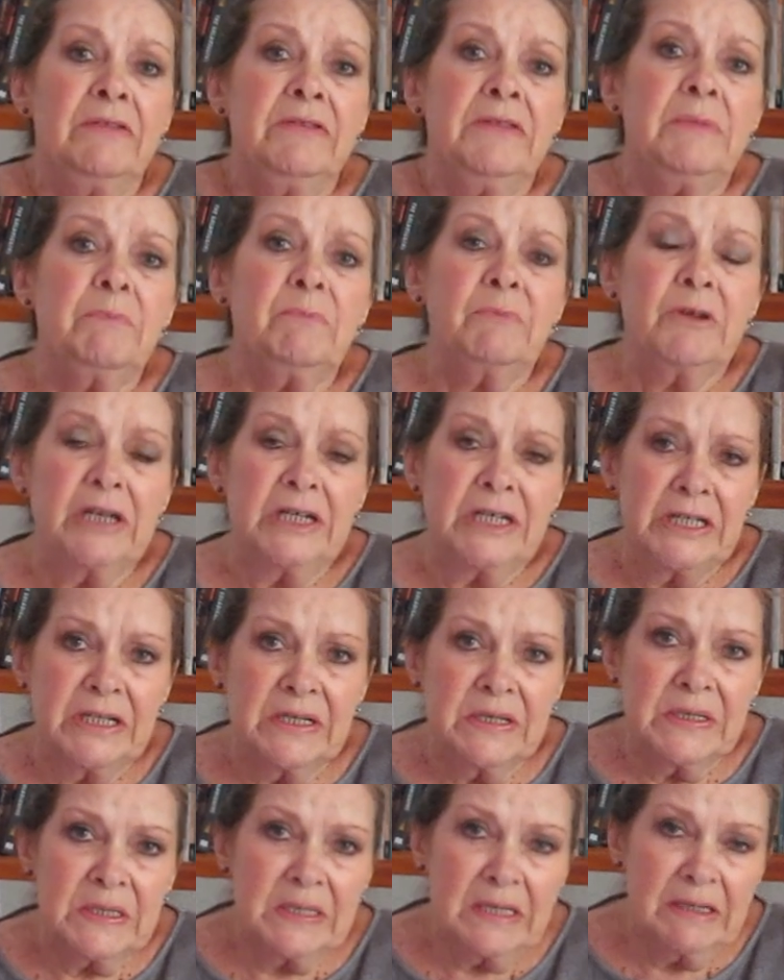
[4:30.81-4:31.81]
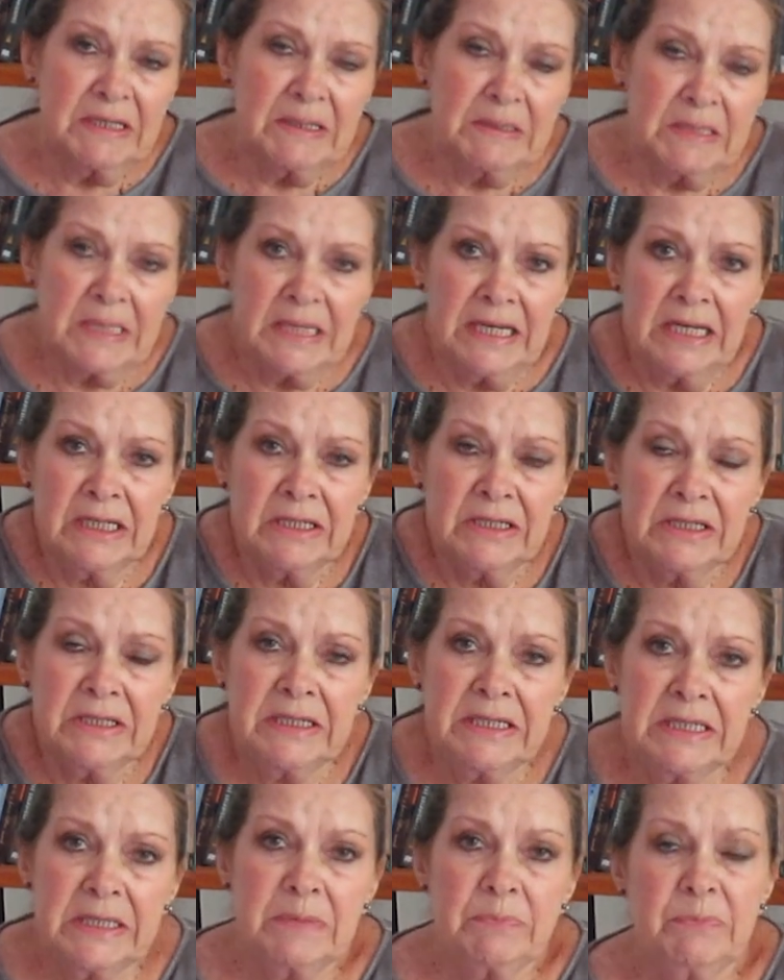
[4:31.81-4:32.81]
the pressures that ended
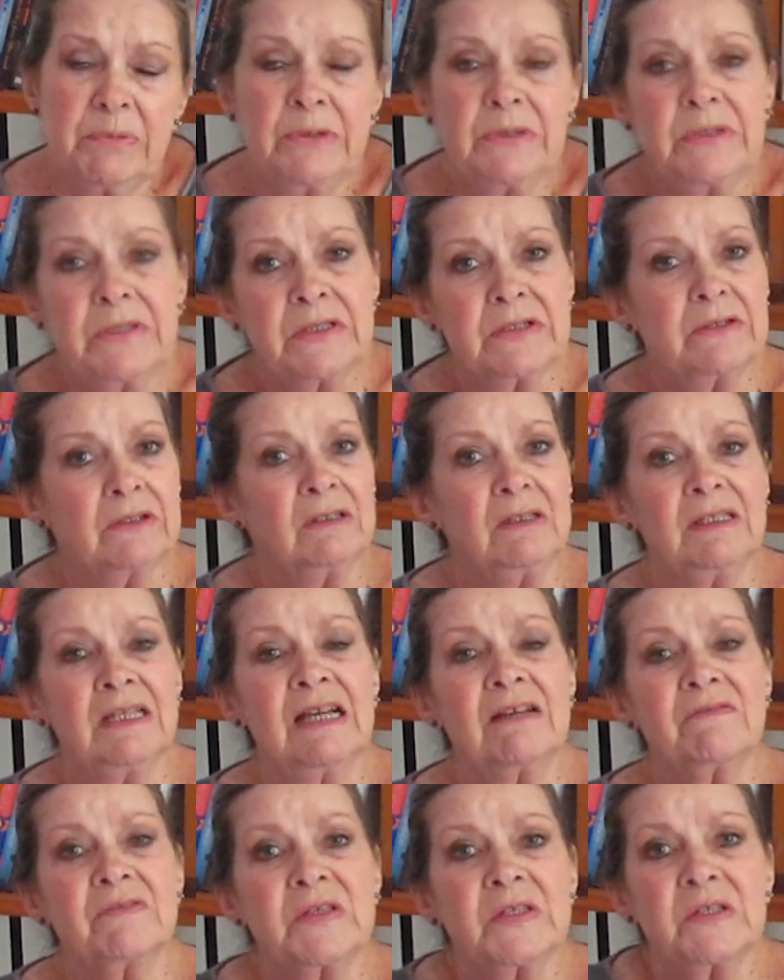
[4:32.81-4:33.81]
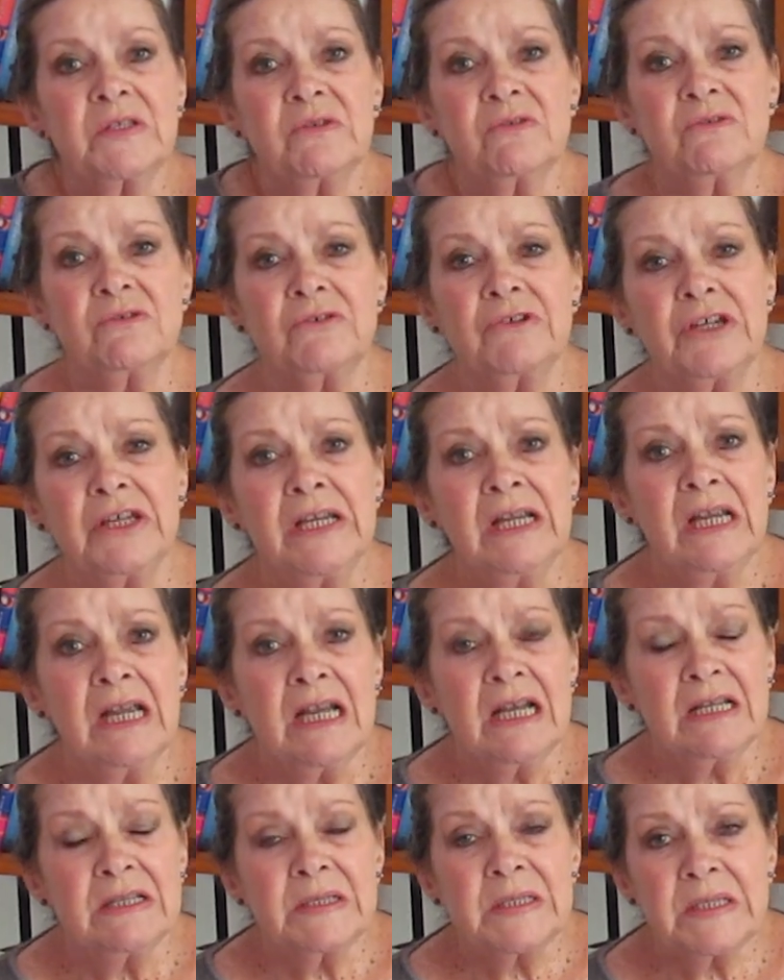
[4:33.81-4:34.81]
his personal love story
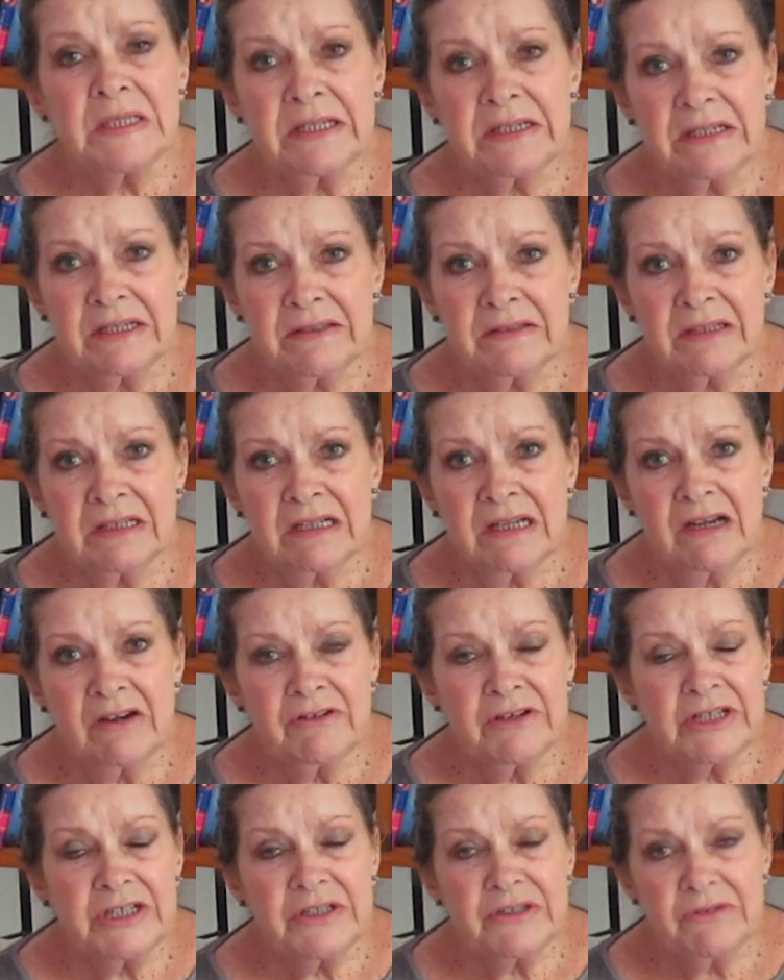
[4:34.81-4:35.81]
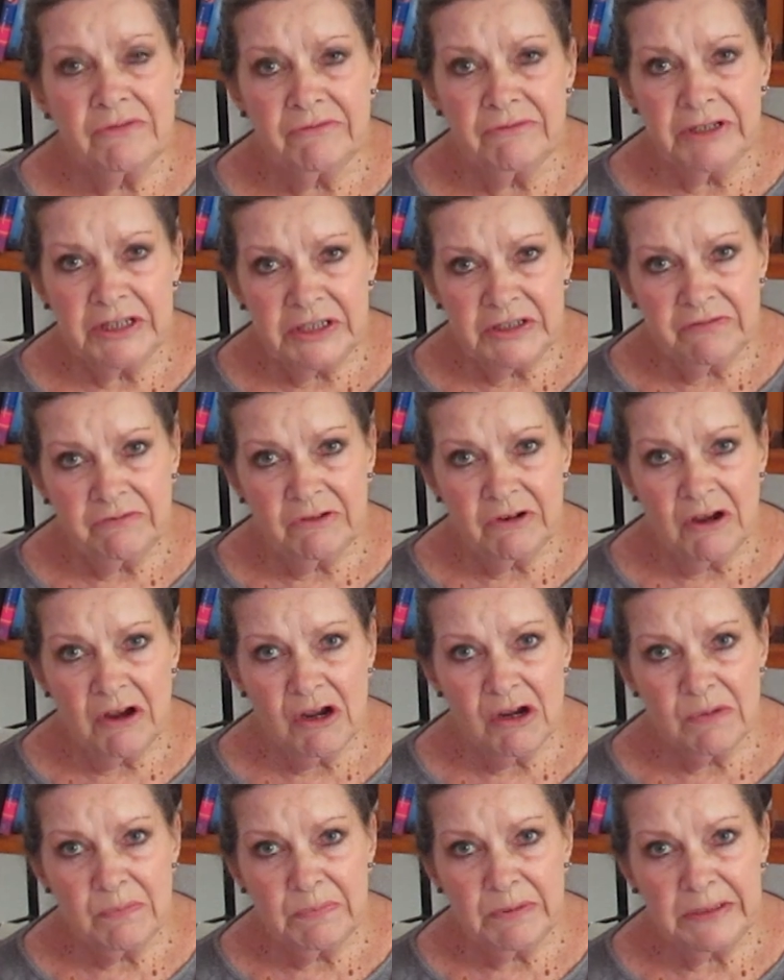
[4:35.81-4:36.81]
and seeking the courage to reach for
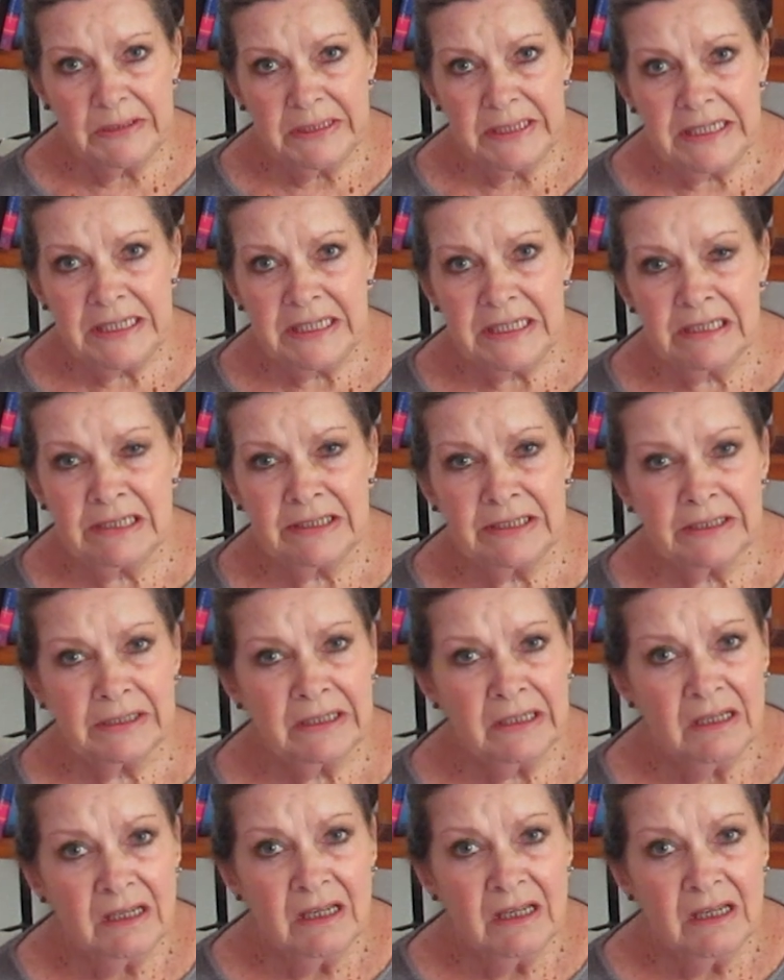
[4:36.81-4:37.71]
hope and healing